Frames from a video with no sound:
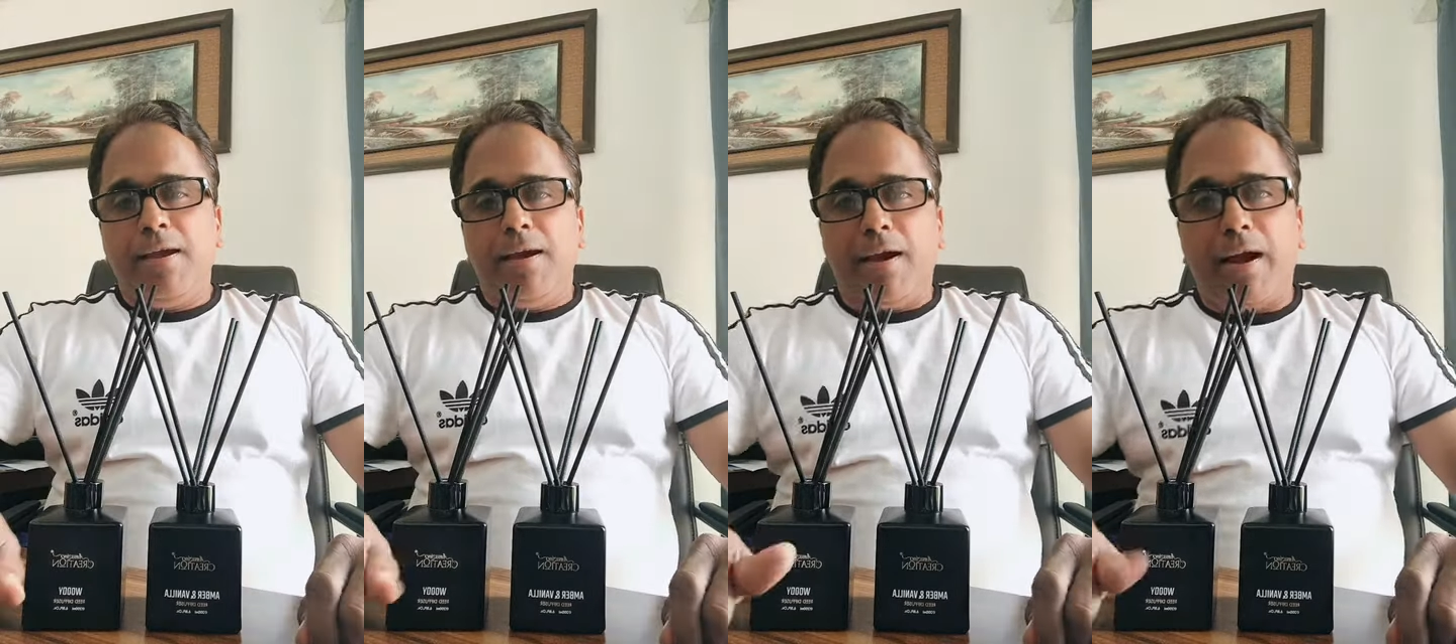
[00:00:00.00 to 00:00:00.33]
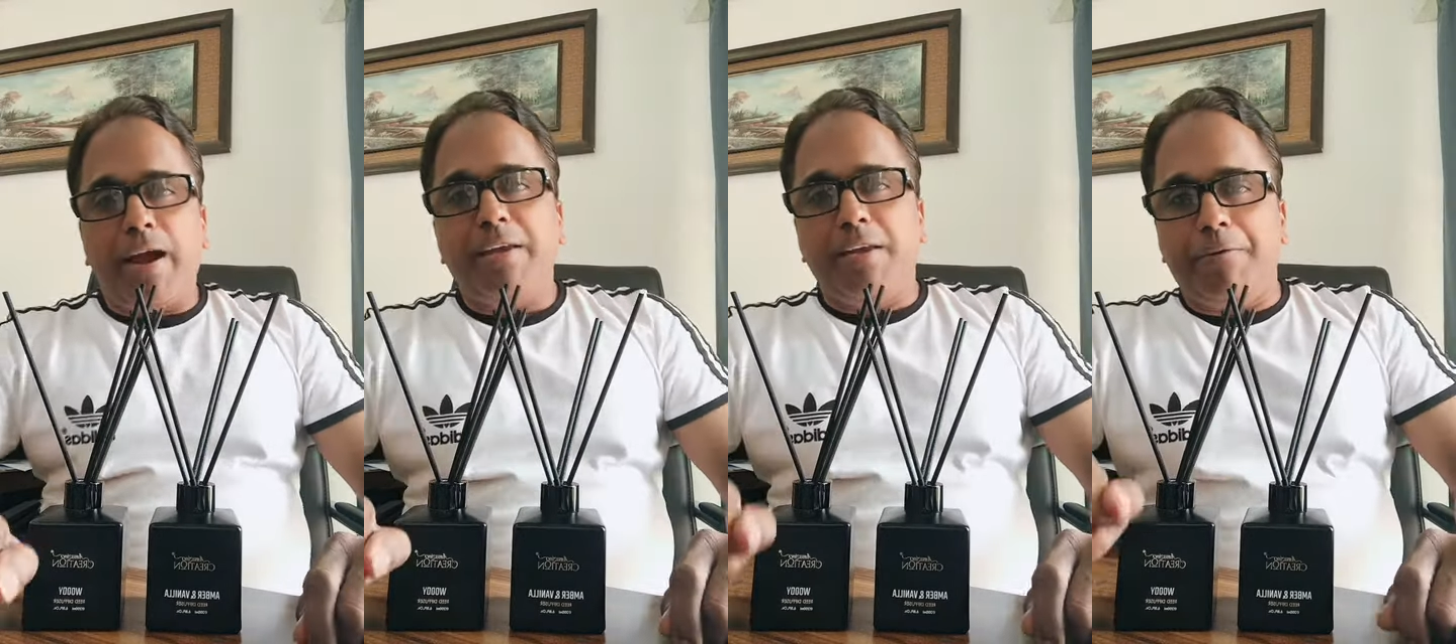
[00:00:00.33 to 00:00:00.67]

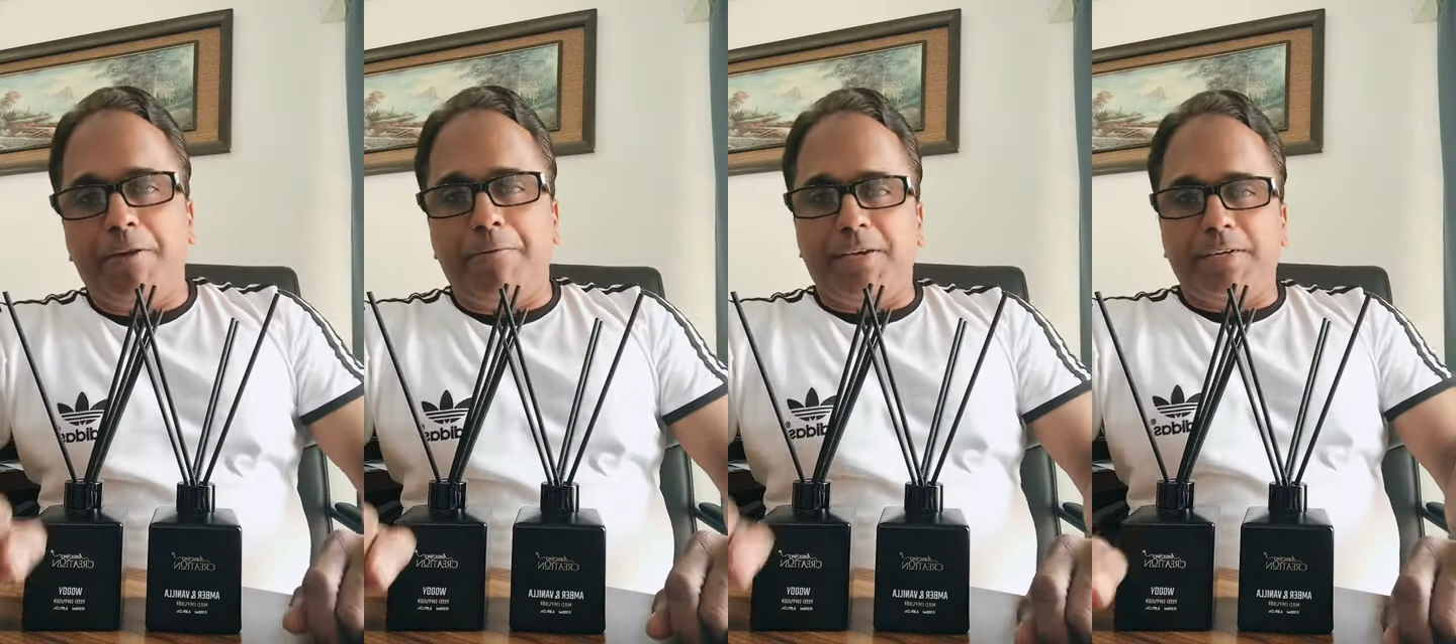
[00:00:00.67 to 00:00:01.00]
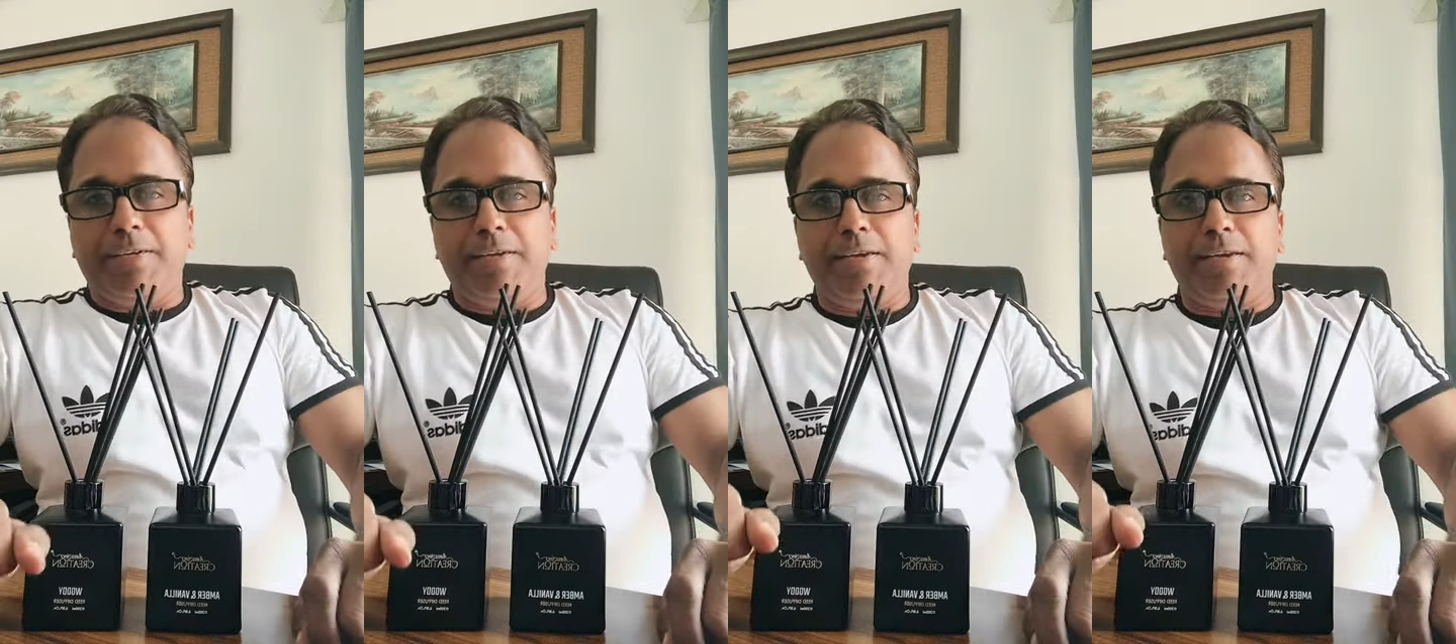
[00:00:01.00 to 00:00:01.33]
Hi everyone,
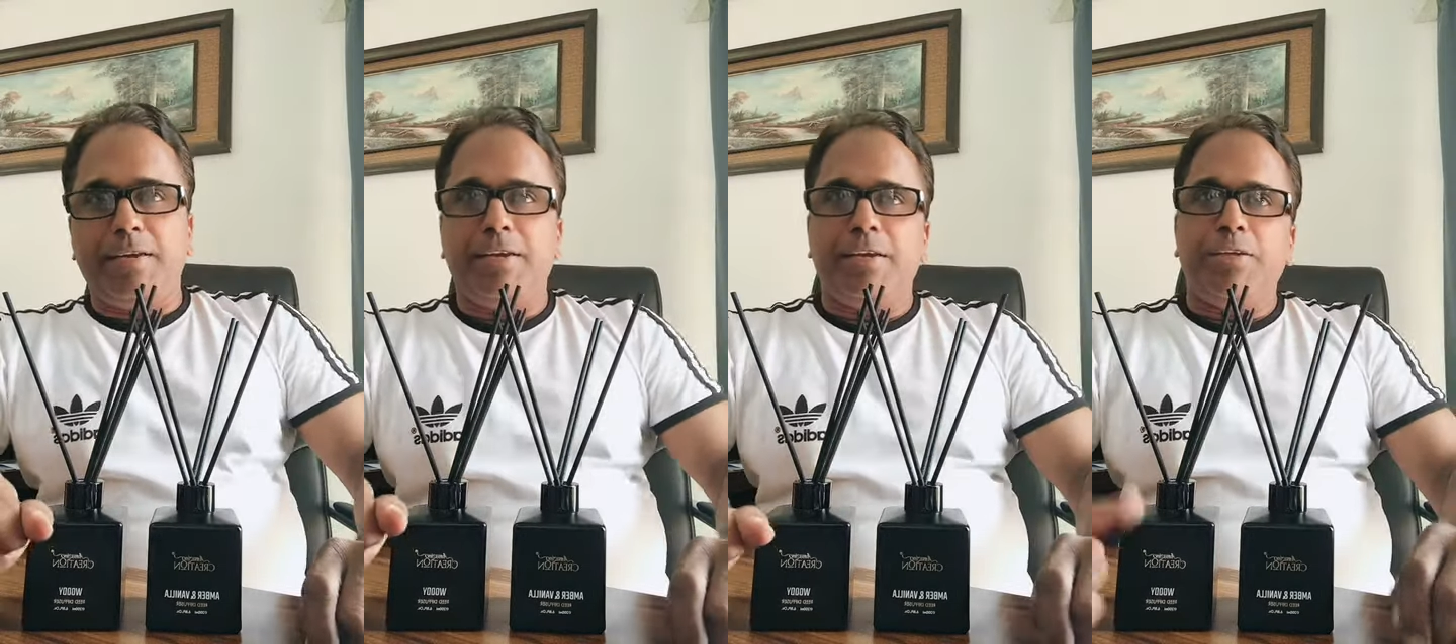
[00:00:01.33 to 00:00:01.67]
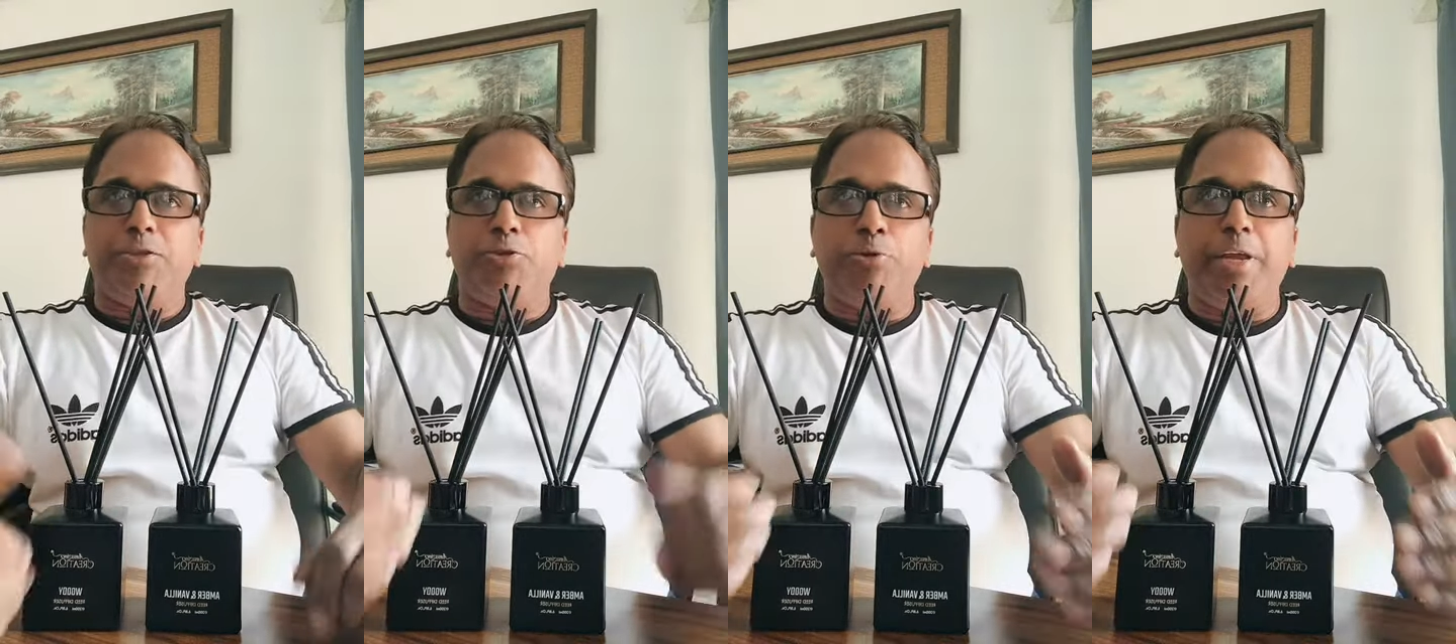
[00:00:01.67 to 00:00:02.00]

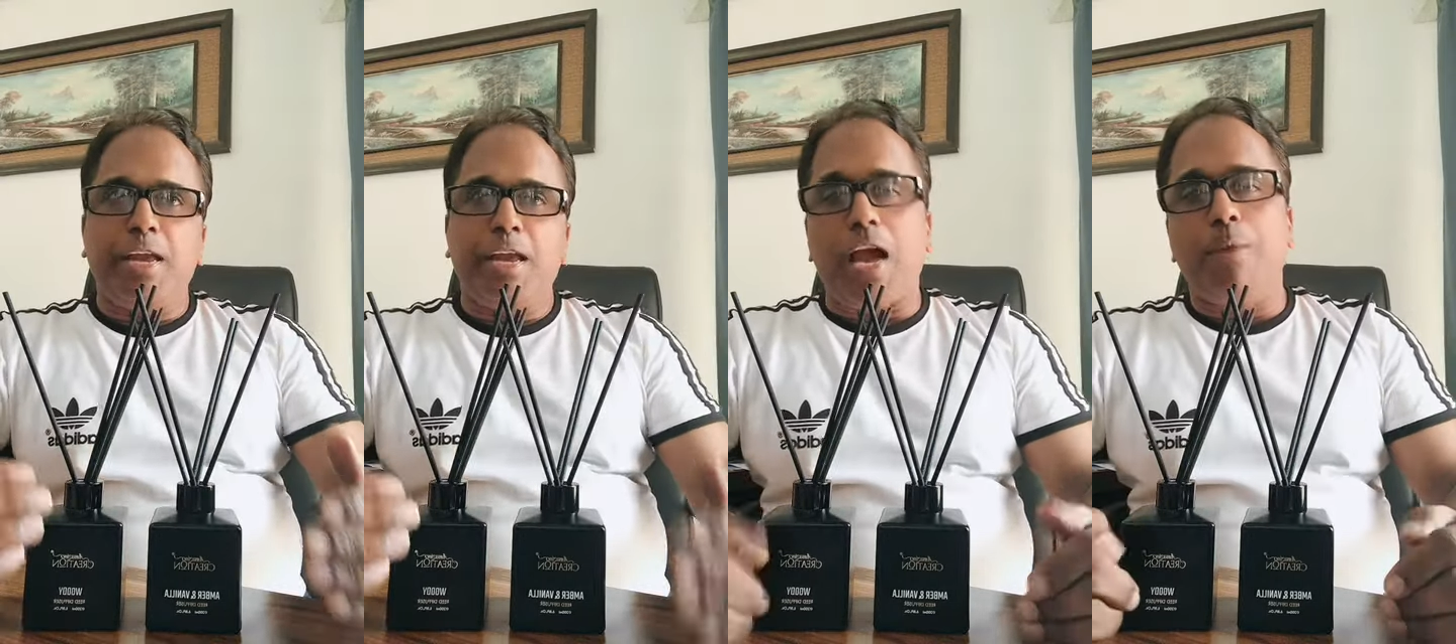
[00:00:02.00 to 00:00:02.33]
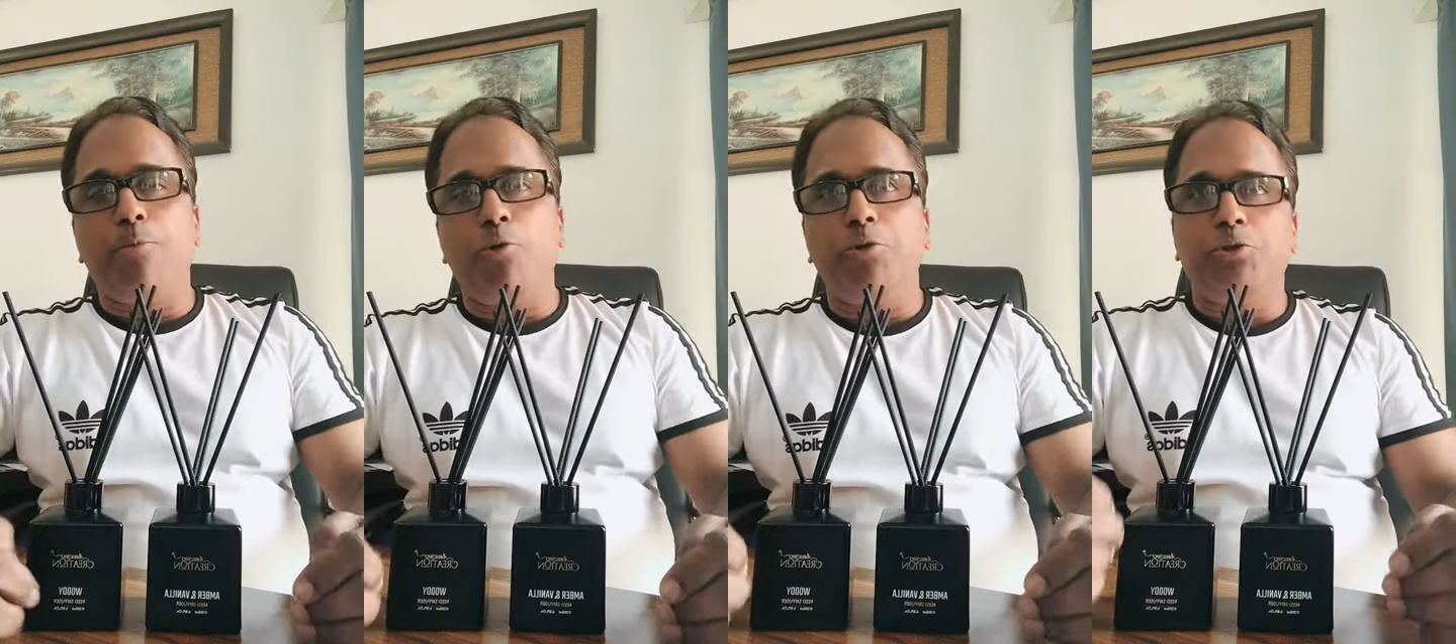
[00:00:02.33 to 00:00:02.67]
today I'm
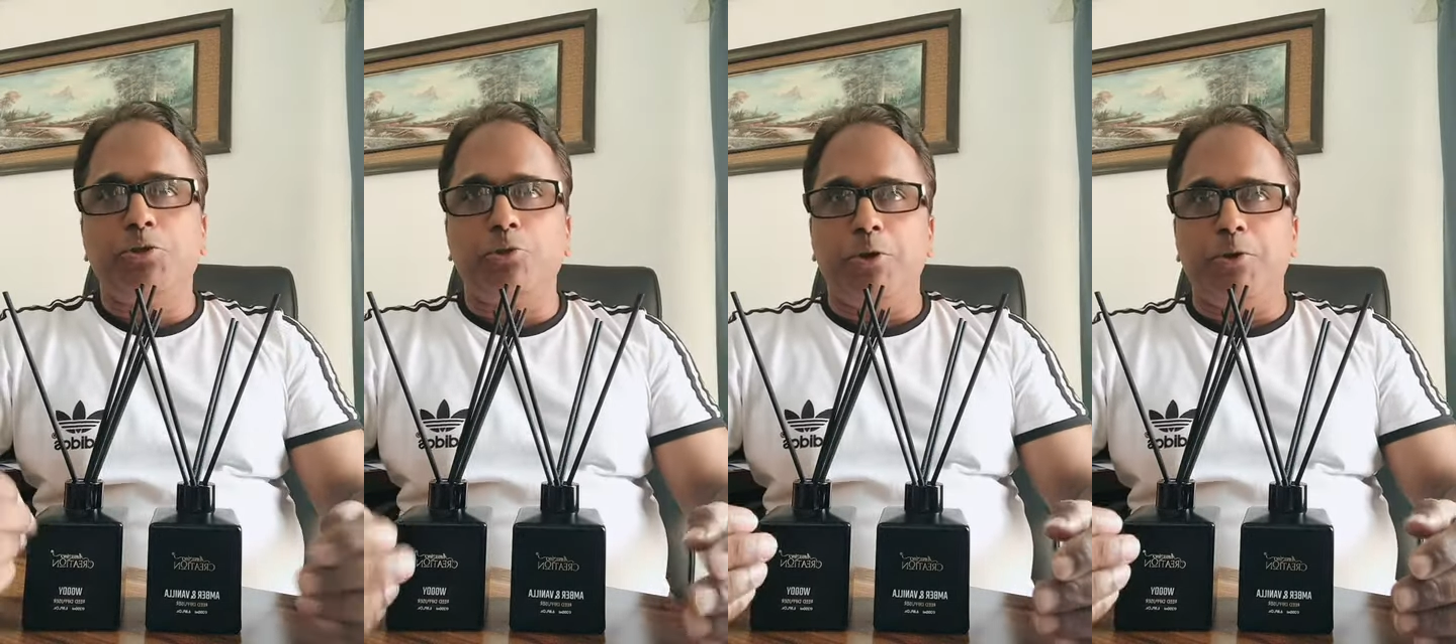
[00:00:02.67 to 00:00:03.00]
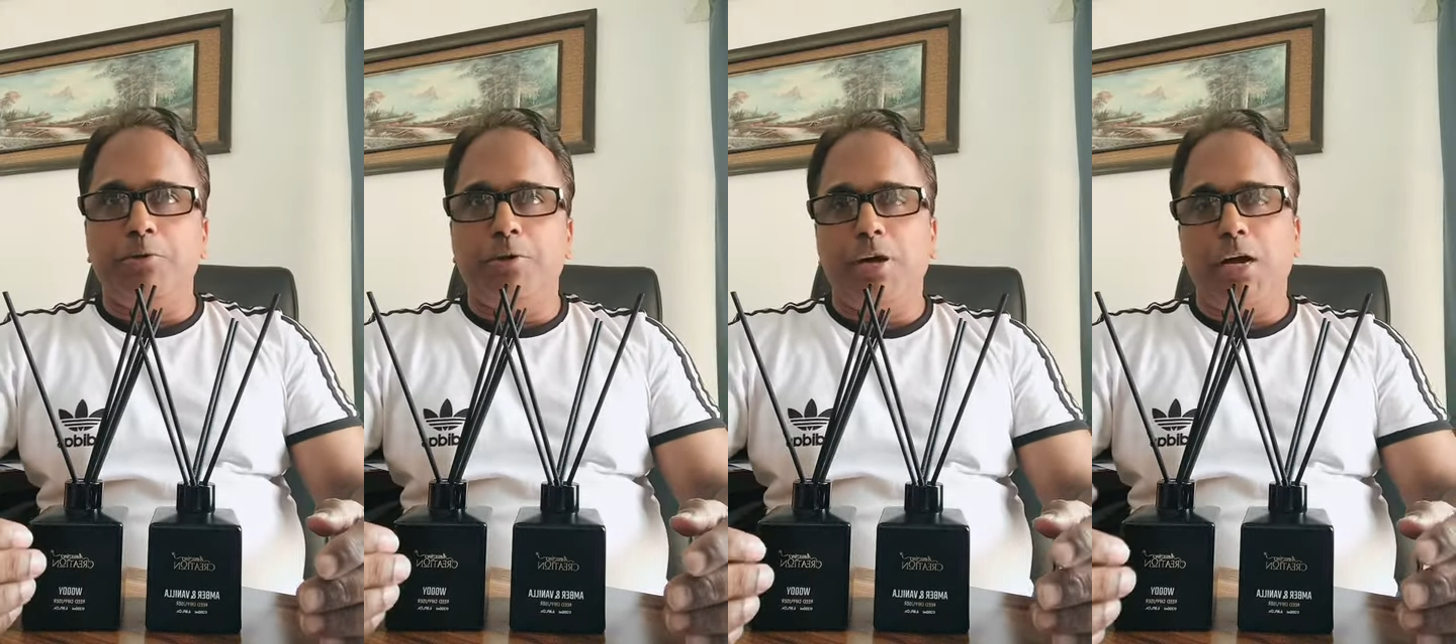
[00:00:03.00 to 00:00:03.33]
going to show you